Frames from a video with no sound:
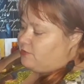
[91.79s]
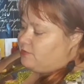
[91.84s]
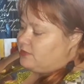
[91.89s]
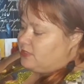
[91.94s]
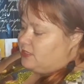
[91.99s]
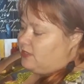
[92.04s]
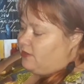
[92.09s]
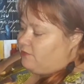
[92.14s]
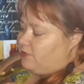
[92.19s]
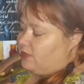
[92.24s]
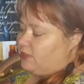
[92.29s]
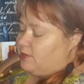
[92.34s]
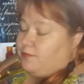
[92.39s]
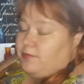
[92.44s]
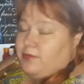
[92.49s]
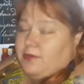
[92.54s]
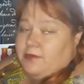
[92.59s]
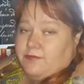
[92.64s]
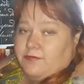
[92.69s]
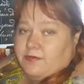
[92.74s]
I've got a bit
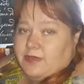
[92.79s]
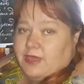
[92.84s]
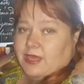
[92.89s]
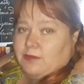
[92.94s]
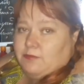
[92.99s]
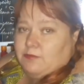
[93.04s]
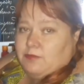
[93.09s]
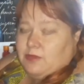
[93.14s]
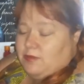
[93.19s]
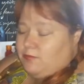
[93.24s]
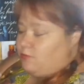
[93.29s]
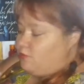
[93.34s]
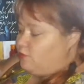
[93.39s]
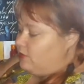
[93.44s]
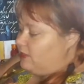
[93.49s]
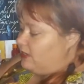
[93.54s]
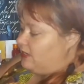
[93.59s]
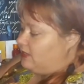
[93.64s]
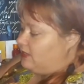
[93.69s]
of cadmium red.